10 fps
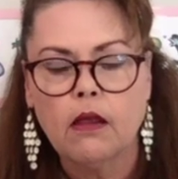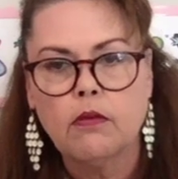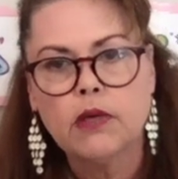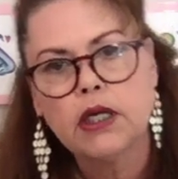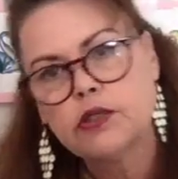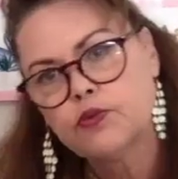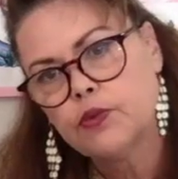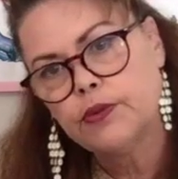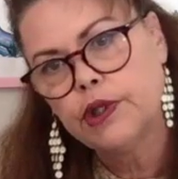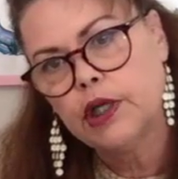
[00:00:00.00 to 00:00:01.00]
Because,
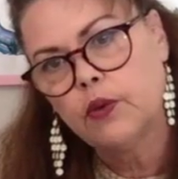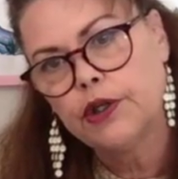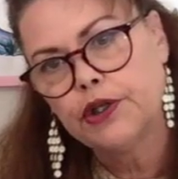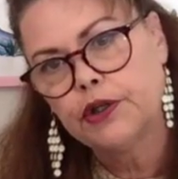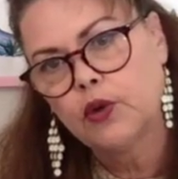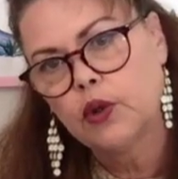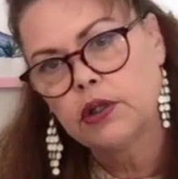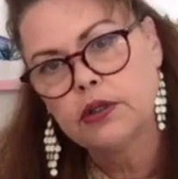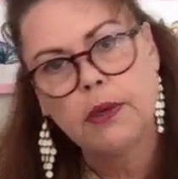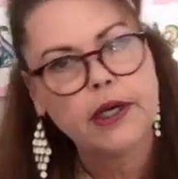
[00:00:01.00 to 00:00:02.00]
when you're ignoring
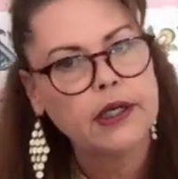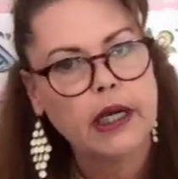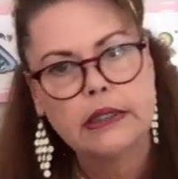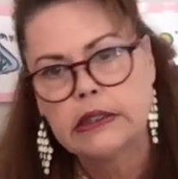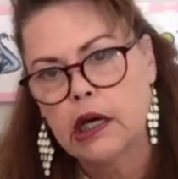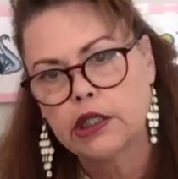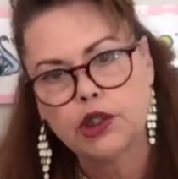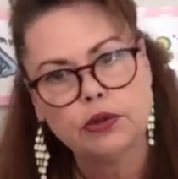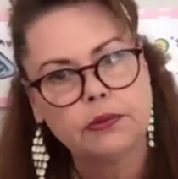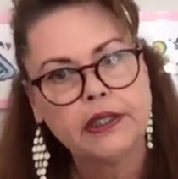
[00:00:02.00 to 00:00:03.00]
somebody, you're not talking
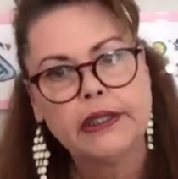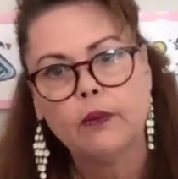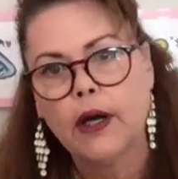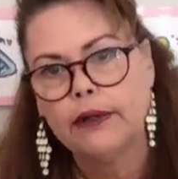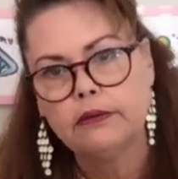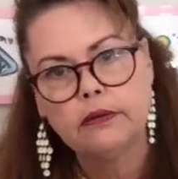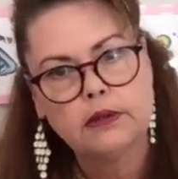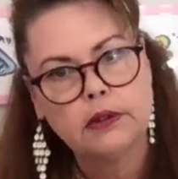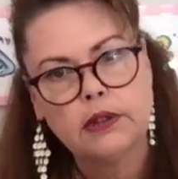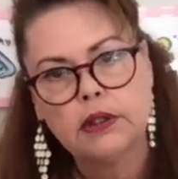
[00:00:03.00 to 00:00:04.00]
to them anyway.
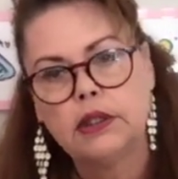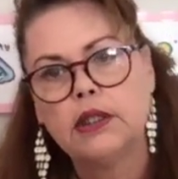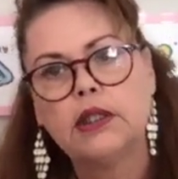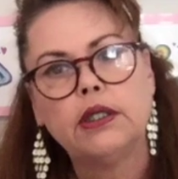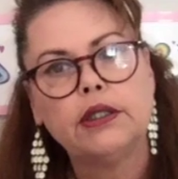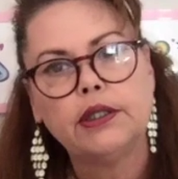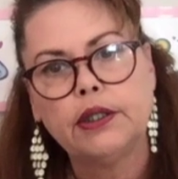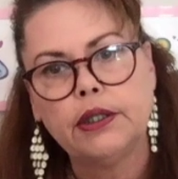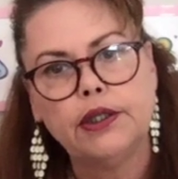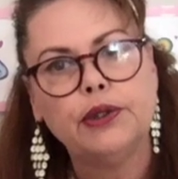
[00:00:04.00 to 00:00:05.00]

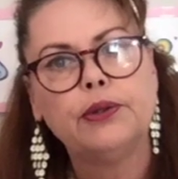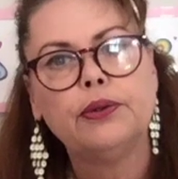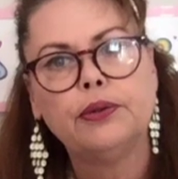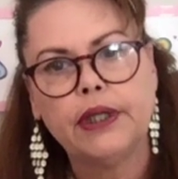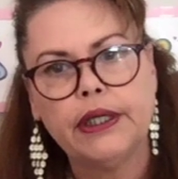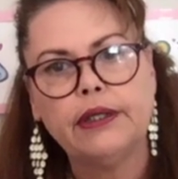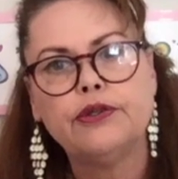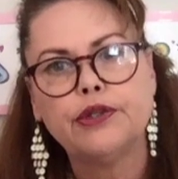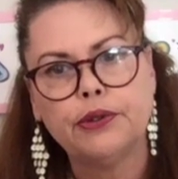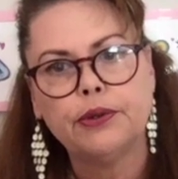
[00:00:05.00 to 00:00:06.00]
You need
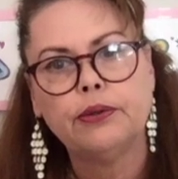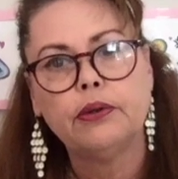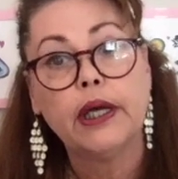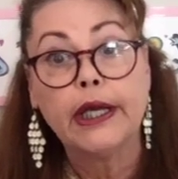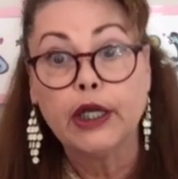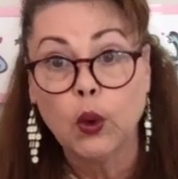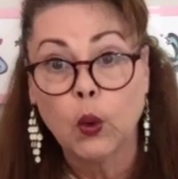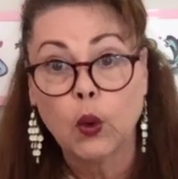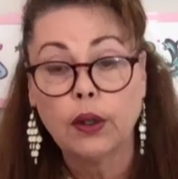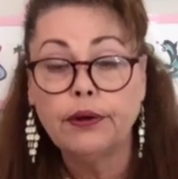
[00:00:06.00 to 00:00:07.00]
to
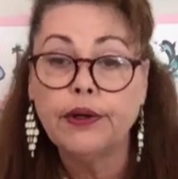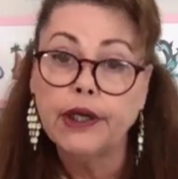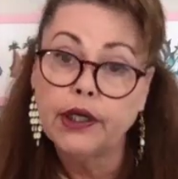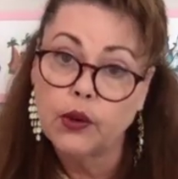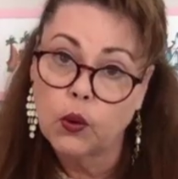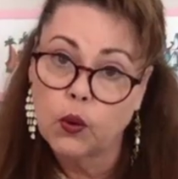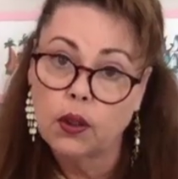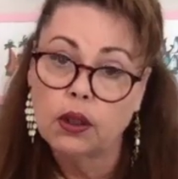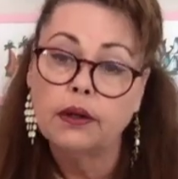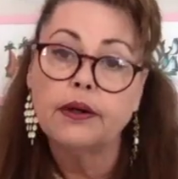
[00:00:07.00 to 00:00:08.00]
ignore,
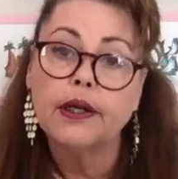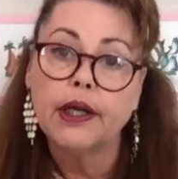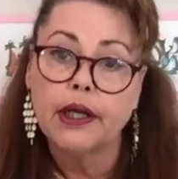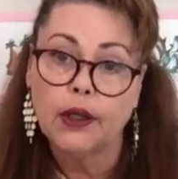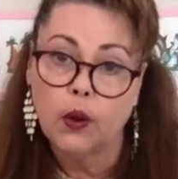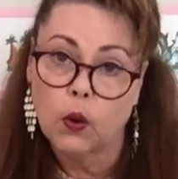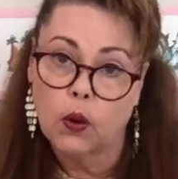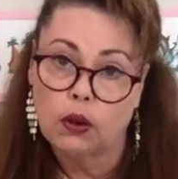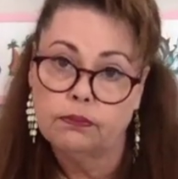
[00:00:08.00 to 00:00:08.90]
ignore, ignore.